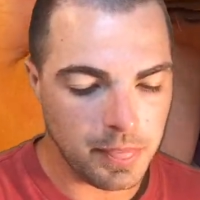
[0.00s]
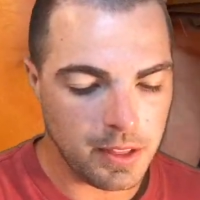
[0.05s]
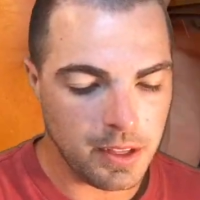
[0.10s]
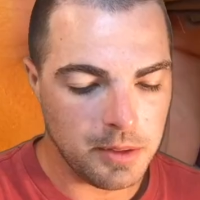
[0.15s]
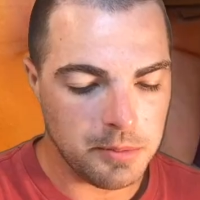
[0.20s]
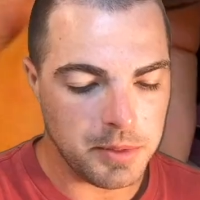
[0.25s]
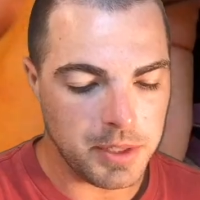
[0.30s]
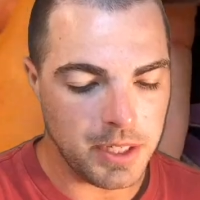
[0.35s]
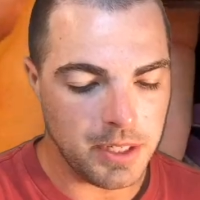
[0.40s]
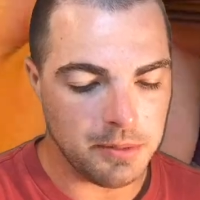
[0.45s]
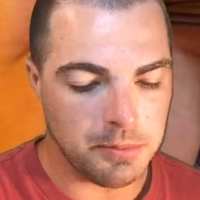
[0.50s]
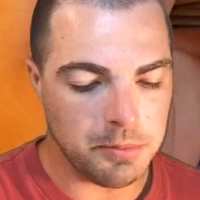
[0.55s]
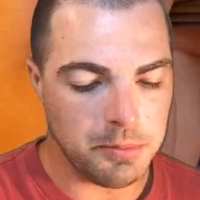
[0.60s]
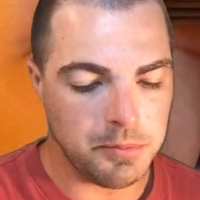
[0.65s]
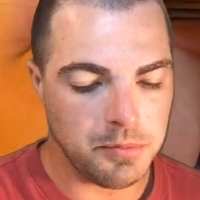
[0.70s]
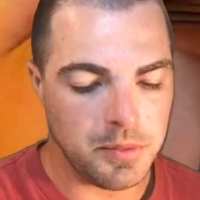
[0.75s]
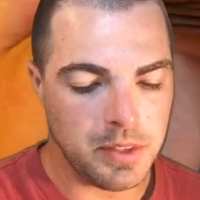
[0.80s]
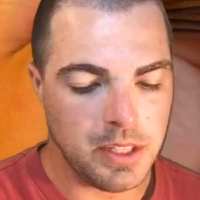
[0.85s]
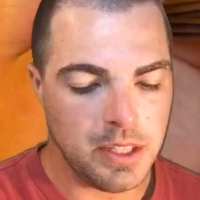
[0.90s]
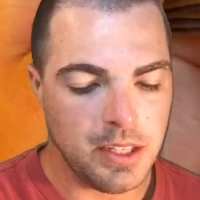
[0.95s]
But yeah,
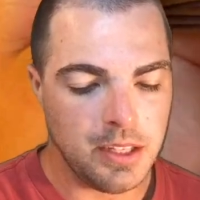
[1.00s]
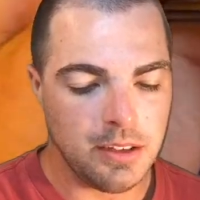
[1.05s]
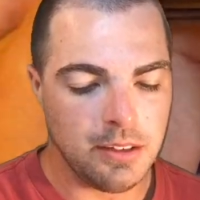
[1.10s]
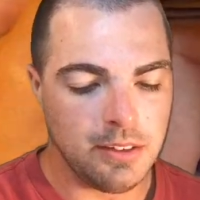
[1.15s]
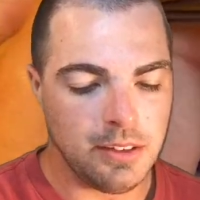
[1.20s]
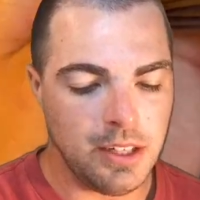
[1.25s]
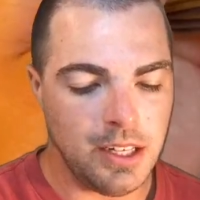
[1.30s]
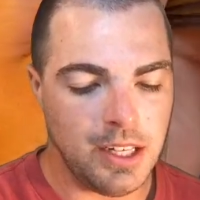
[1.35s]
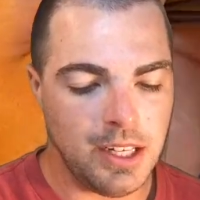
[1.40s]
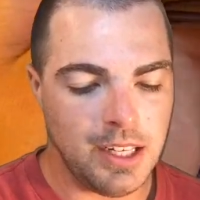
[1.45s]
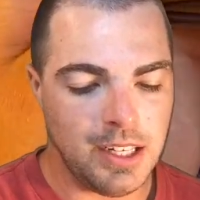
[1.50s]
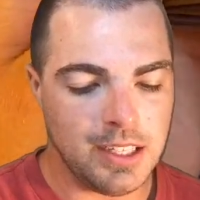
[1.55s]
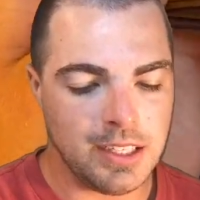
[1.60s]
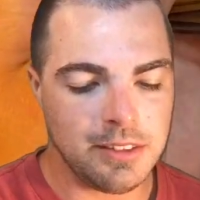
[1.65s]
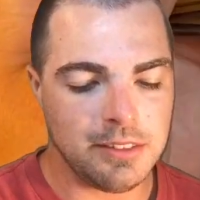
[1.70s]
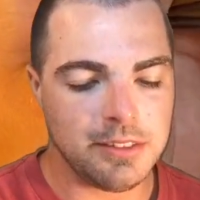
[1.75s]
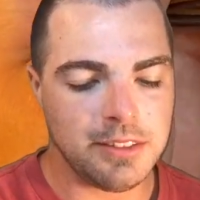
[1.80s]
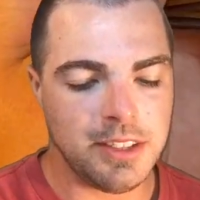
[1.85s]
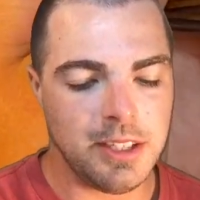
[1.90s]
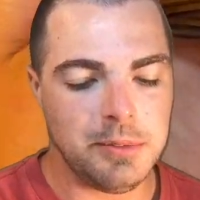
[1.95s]
a lot
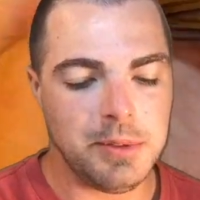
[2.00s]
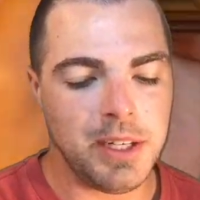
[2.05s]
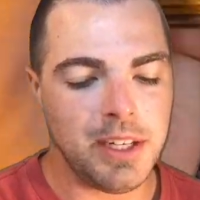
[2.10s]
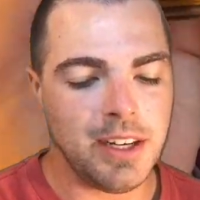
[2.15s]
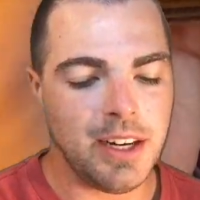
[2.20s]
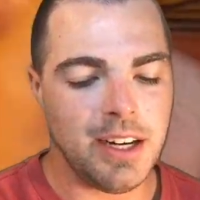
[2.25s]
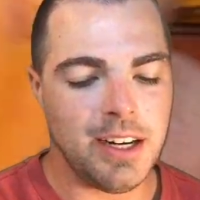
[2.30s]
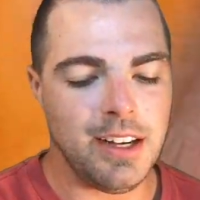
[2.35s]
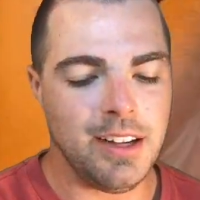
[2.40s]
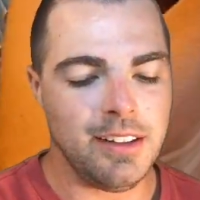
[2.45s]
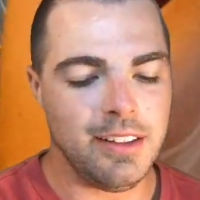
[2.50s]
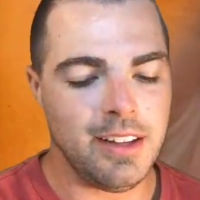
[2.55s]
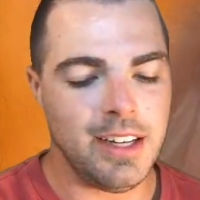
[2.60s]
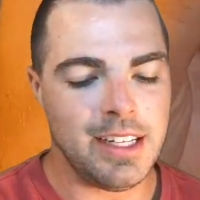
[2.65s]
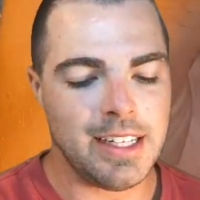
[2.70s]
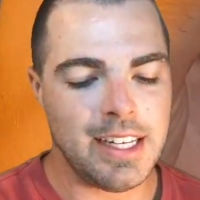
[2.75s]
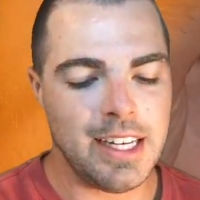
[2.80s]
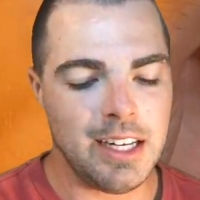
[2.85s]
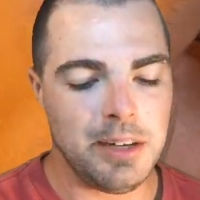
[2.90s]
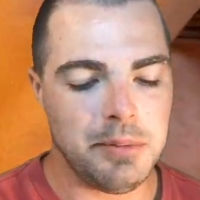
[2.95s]
of, I
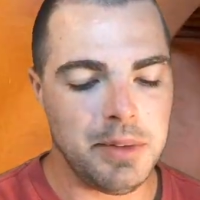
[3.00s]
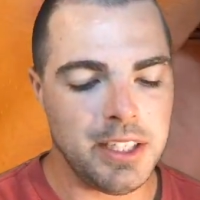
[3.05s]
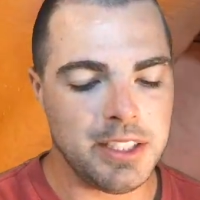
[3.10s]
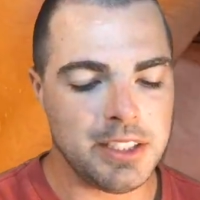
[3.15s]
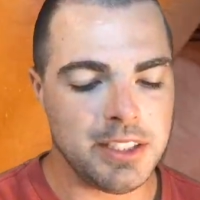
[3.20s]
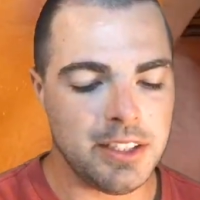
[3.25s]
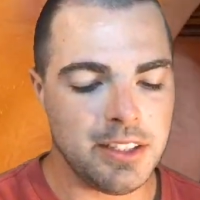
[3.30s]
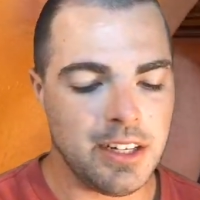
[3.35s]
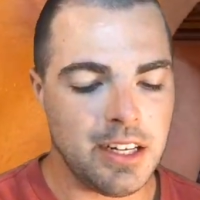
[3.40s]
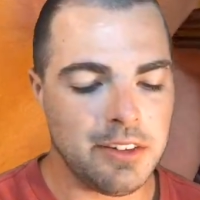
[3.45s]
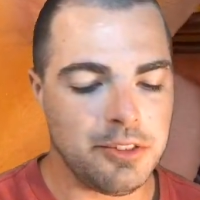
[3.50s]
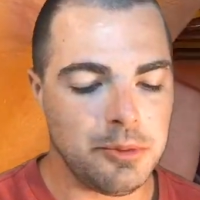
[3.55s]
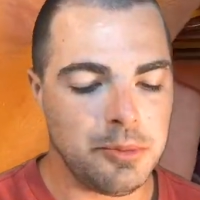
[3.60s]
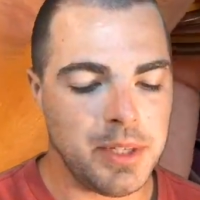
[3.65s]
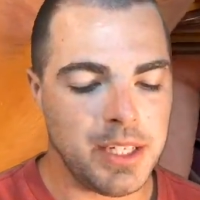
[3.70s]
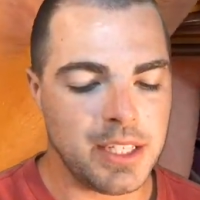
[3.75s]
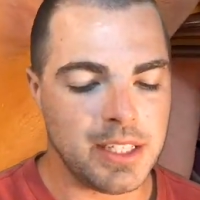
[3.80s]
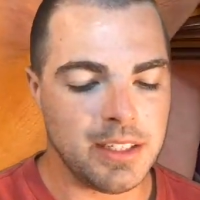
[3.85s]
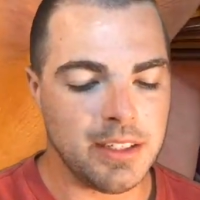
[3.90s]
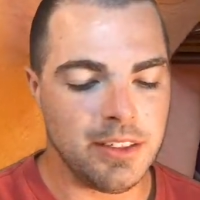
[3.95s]
can't imagine there ever
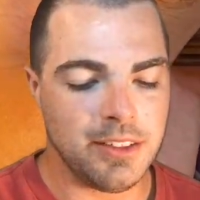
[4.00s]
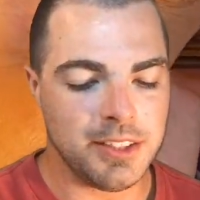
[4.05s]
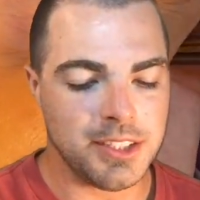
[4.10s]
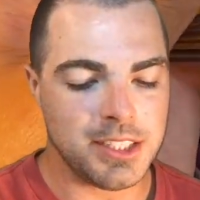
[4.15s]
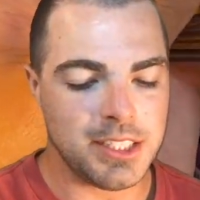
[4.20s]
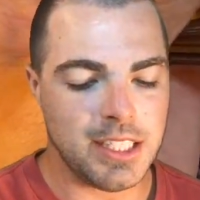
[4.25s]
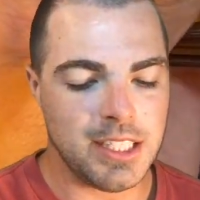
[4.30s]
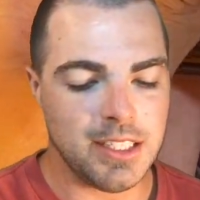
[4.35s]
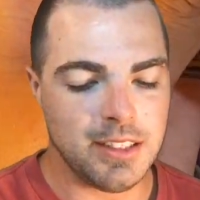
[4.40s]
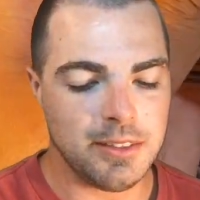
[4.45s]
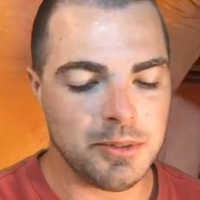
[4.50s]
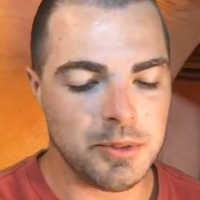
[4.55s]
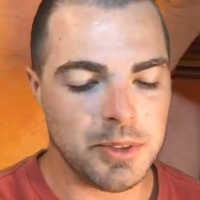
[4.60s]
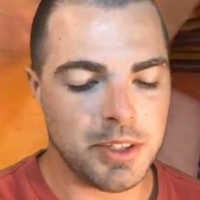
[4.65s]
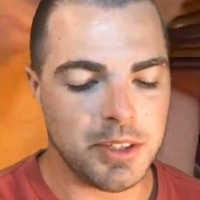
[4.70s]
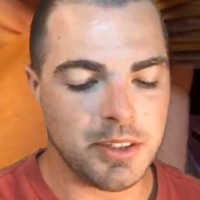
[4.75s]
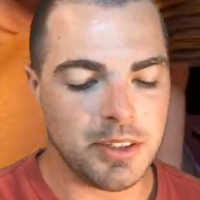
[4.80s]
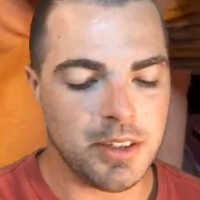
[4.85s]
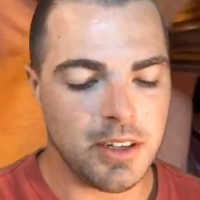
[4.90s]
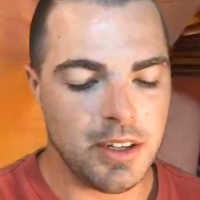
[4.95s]
being another set where